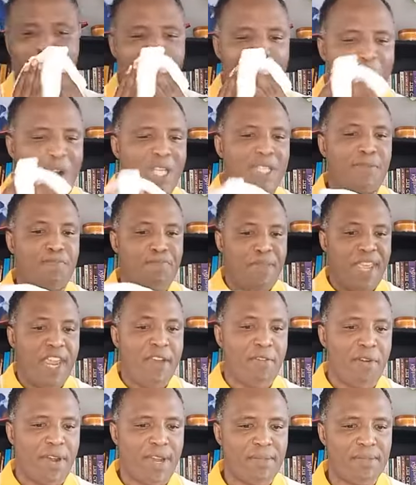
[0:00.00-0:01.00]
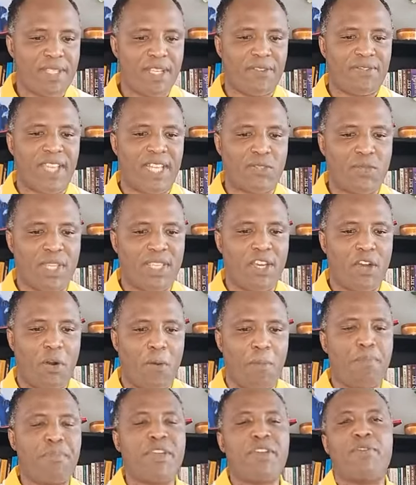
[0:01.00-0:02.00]
was Pyrrho himself. That's where the
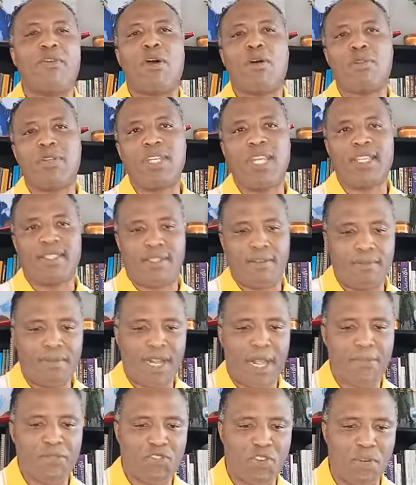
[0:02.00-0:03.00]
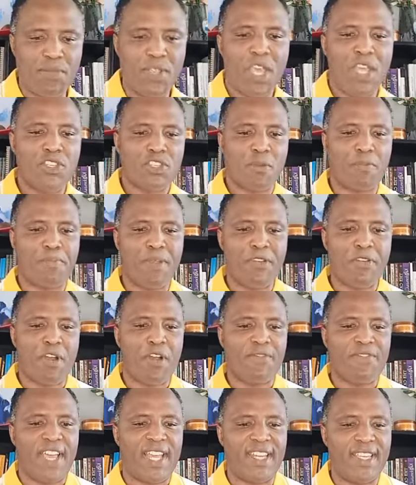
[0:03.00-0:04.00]
whole Pyrrhonism comes from. So
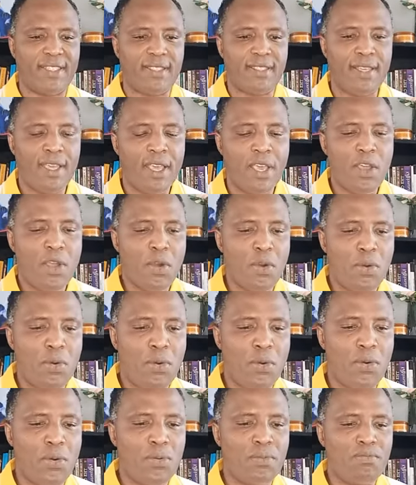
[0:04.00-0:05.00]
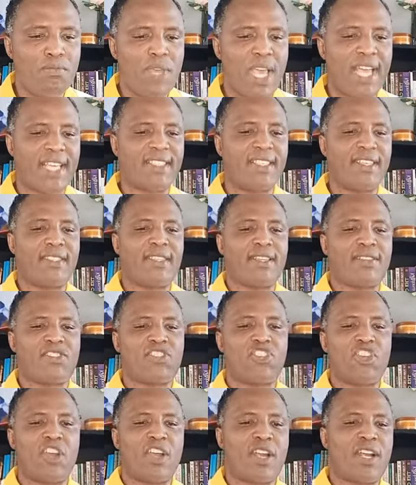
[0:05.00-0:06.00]
Pyrrho of Elis, who existed
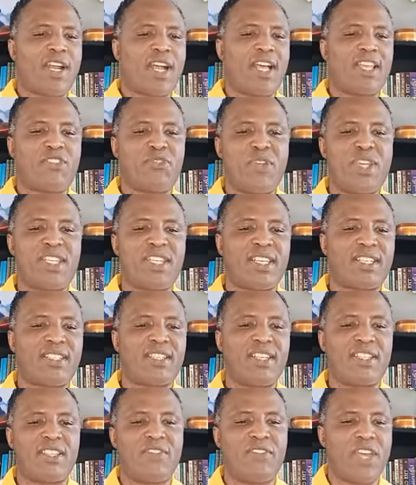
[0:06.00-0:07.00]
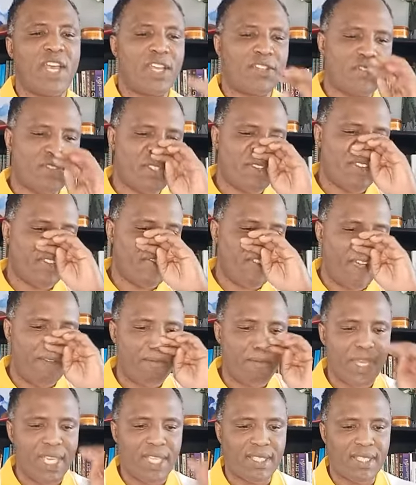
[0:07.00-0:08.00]
circa 367 uh,
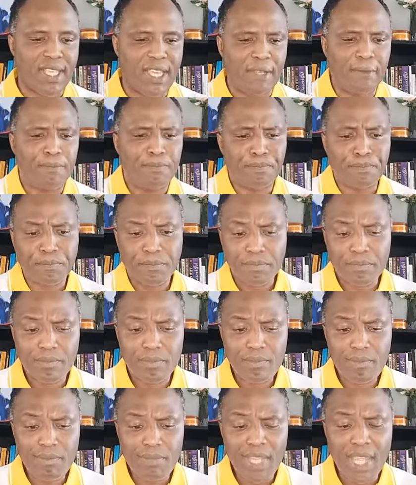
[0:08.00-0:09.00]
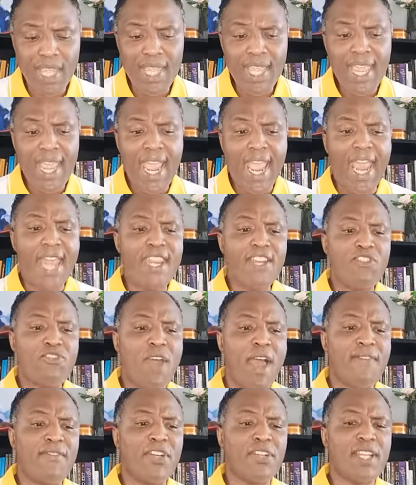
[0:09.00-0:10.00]
275 BC, and he
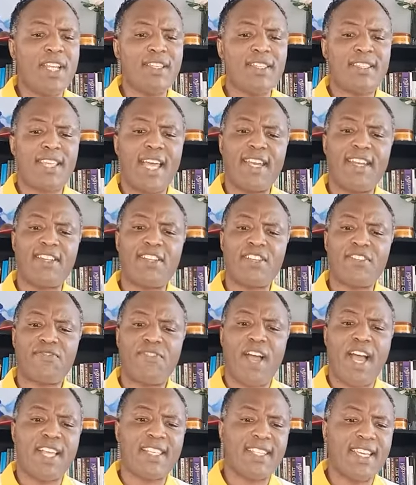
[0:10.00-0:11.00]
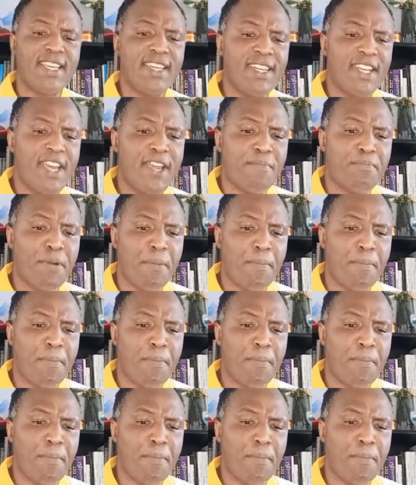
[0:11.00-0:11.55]
traveled and studied as far as India and